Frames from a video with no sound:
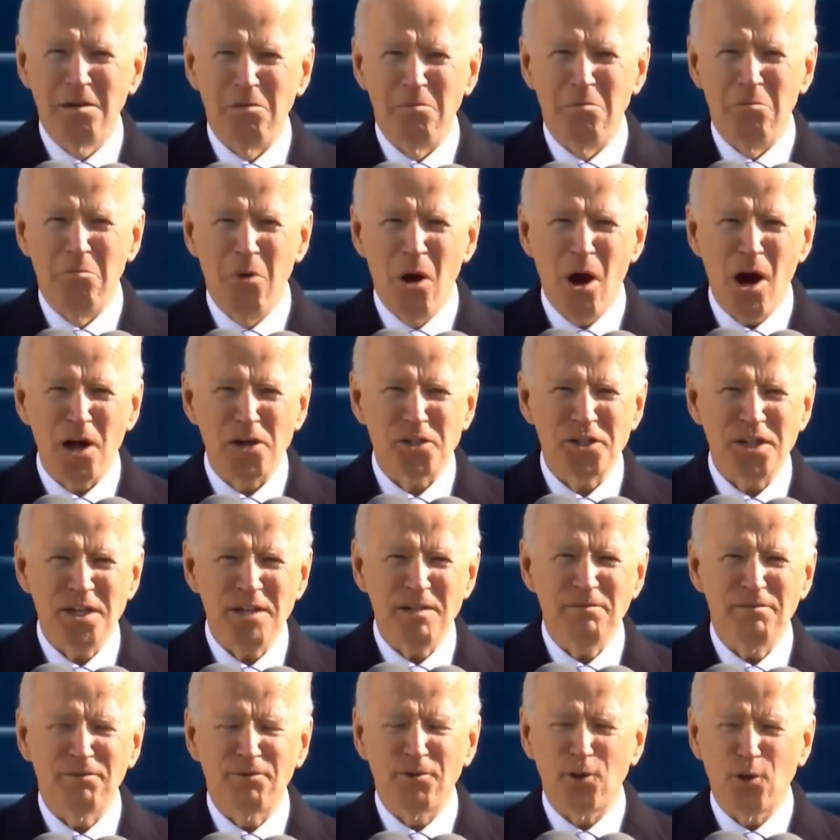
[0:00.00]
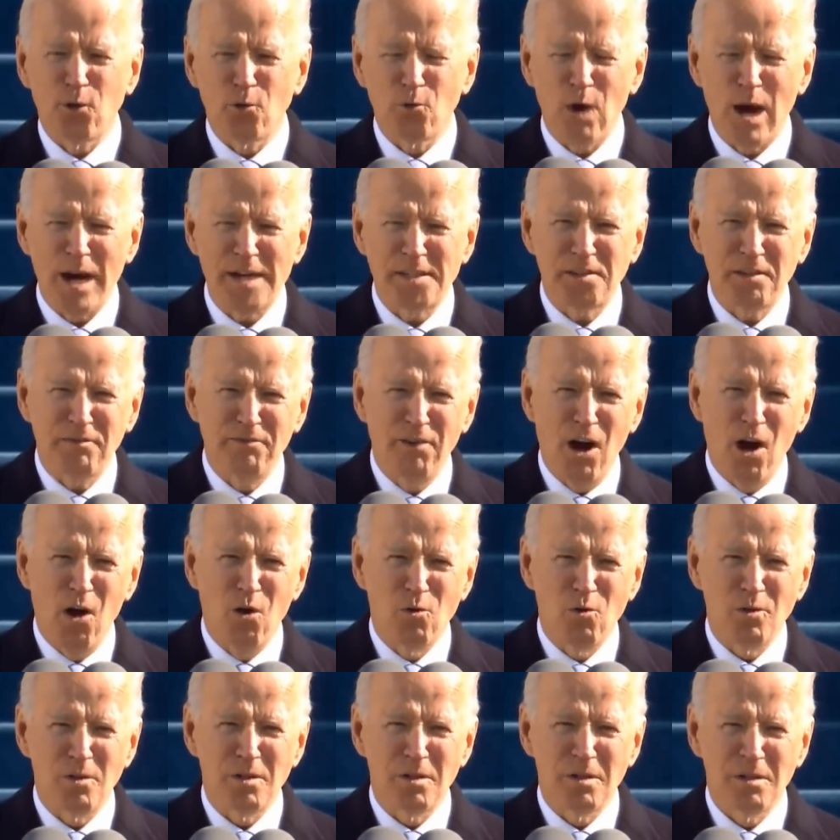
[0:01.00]
marching for the right to
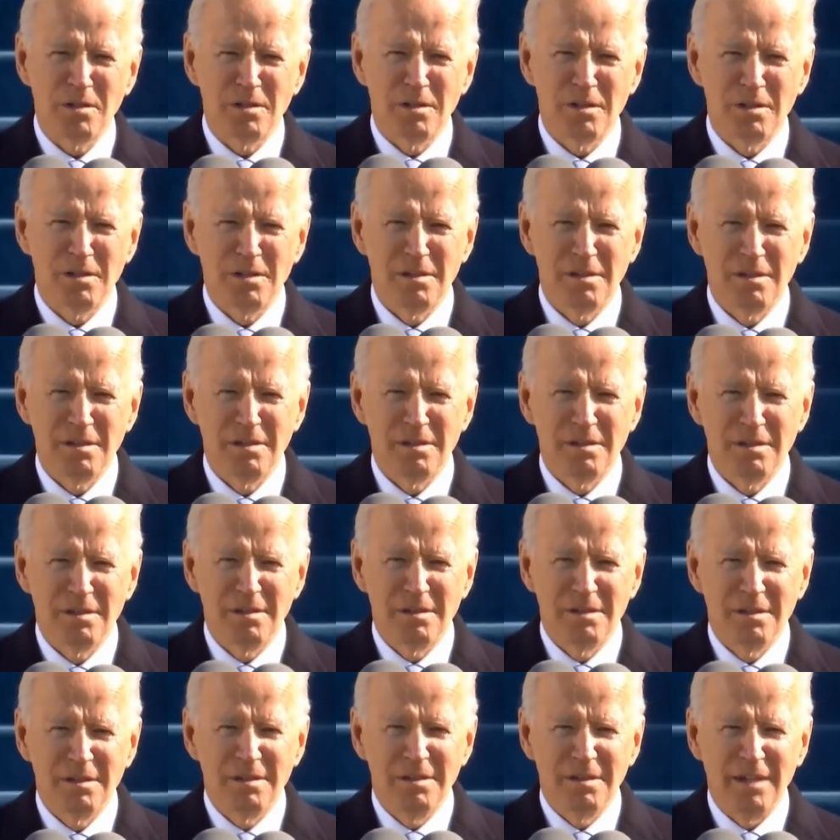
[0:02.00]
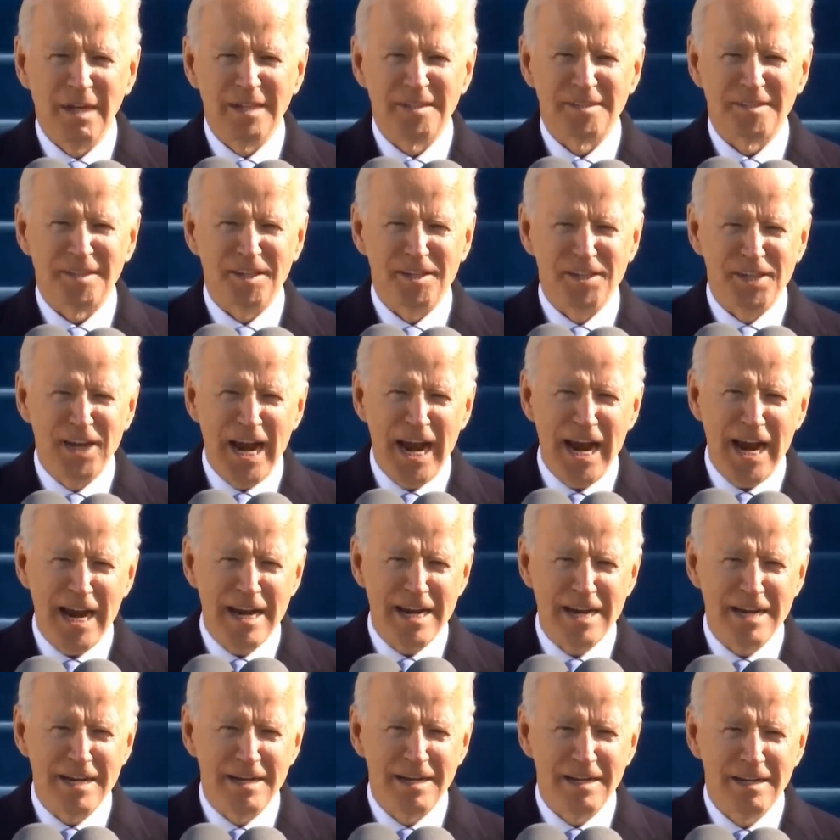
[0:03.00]
vote. And
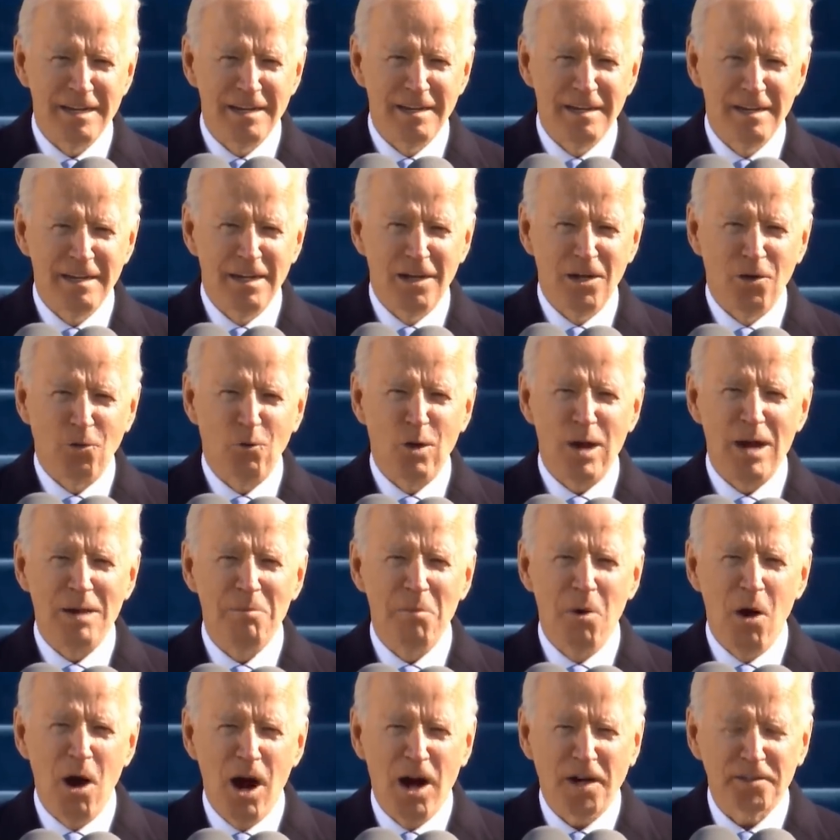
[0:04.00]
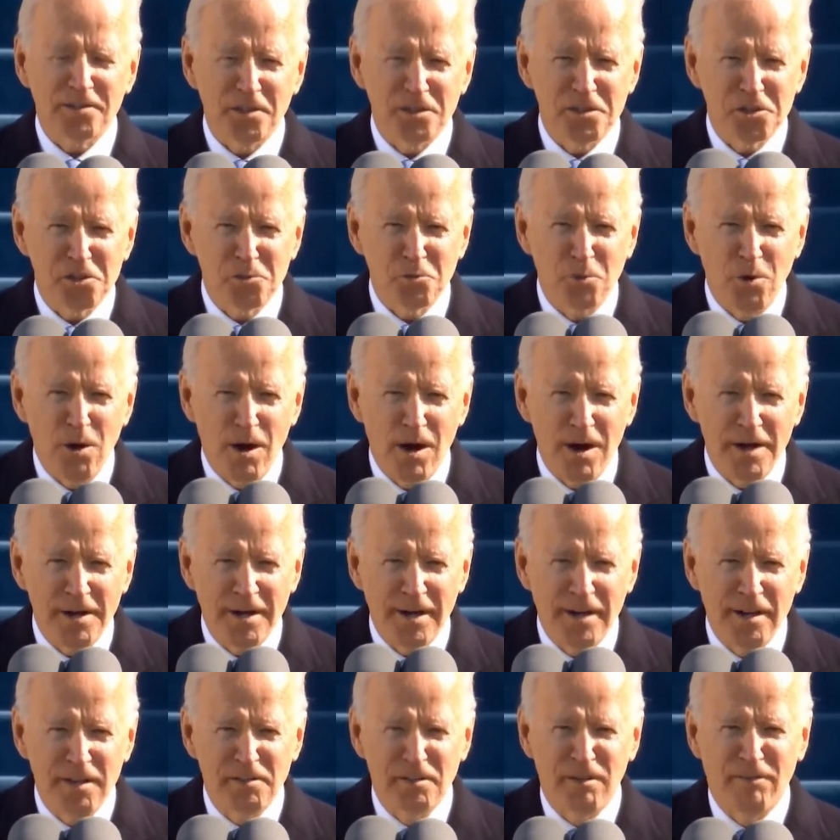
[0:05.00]
today, we mark the swearing
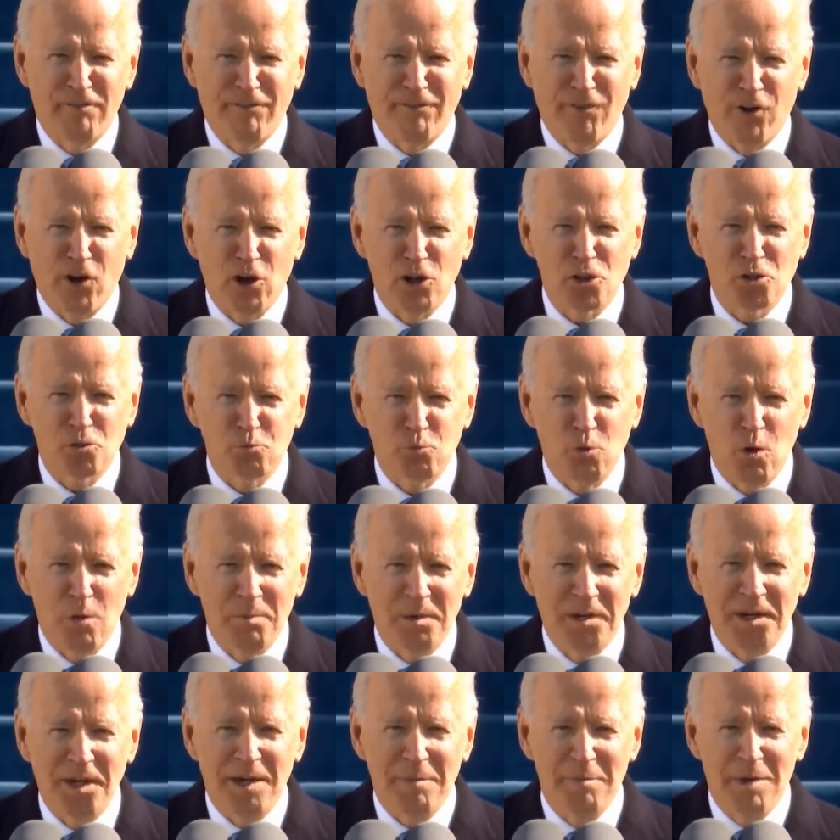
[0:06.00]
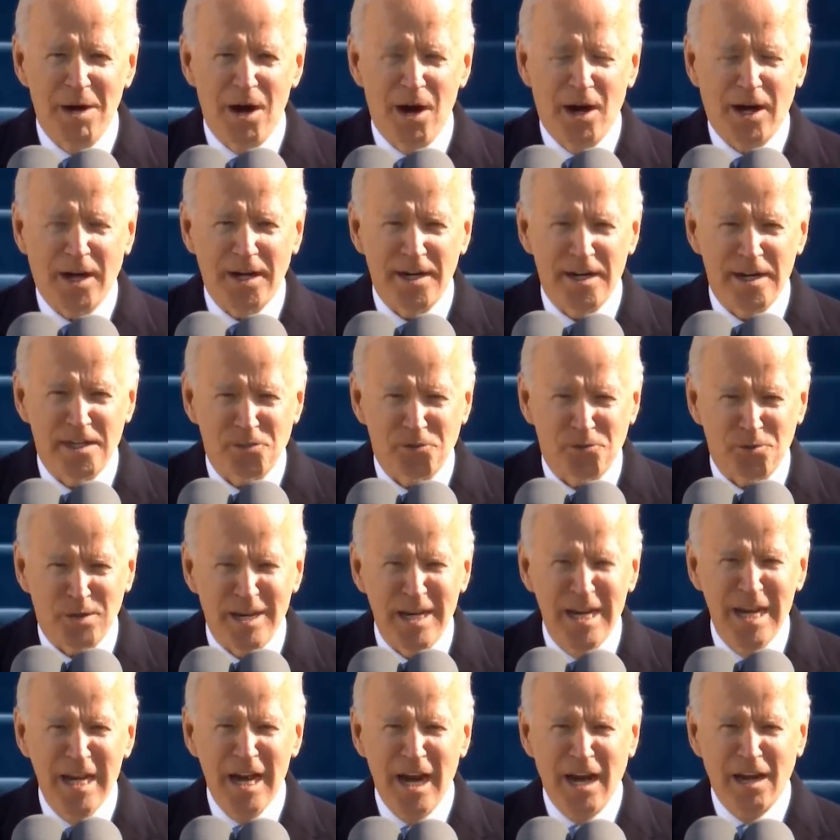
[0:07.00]
in of the first woman in American history
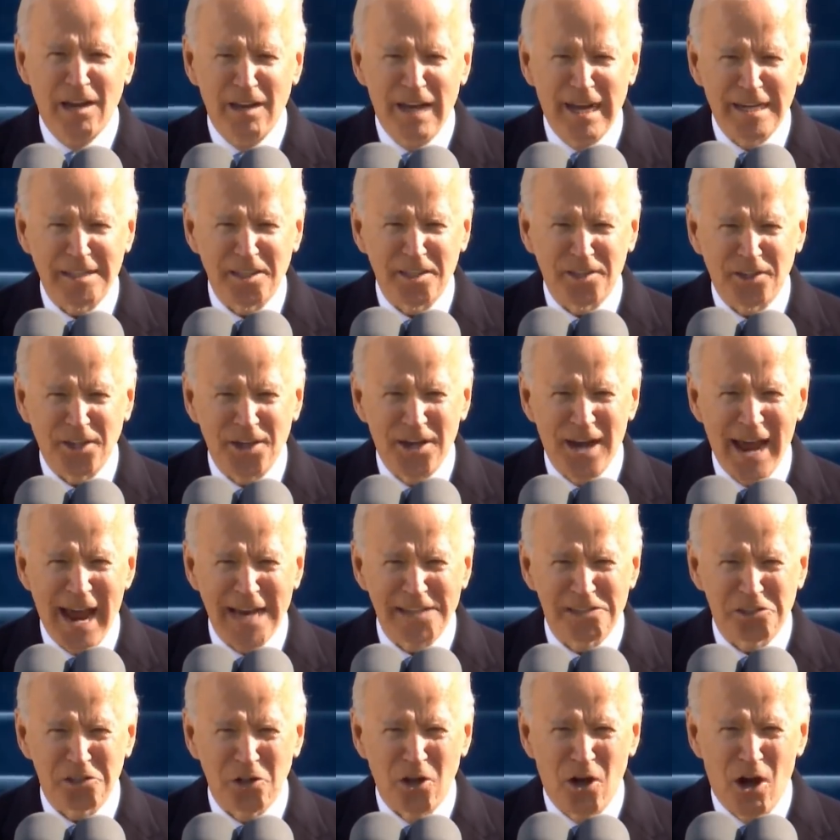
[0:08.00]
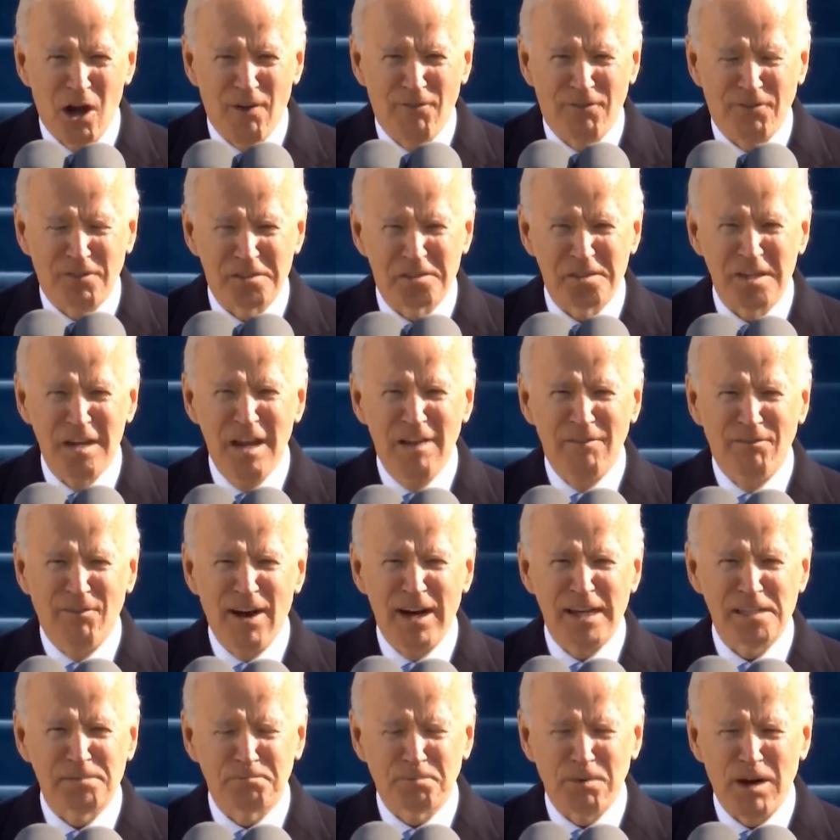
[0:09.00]
elected to national office,
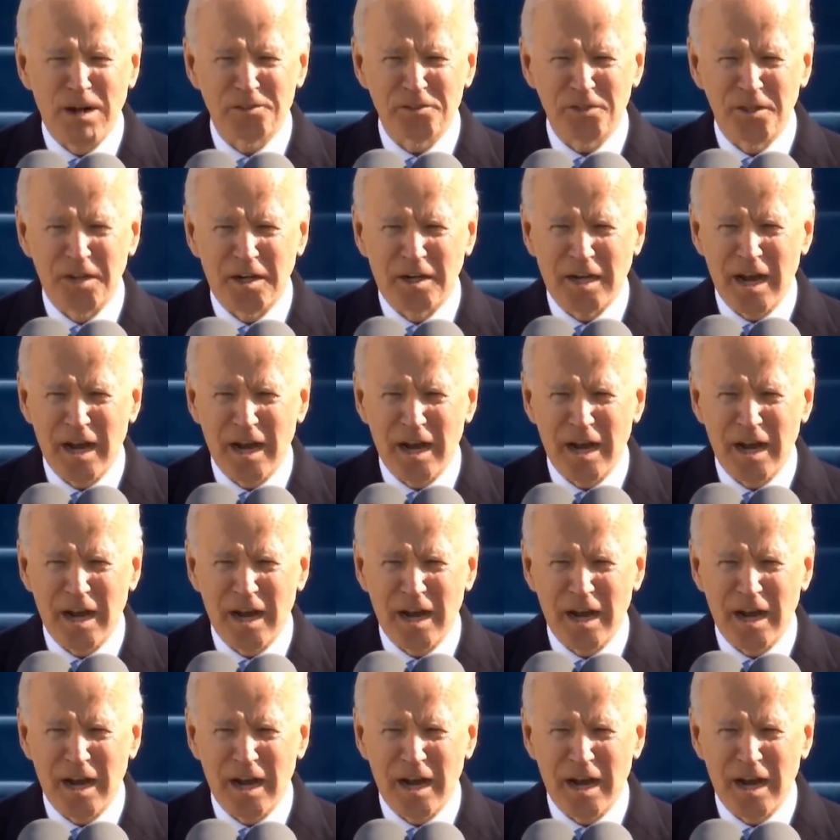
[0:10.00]
Vice President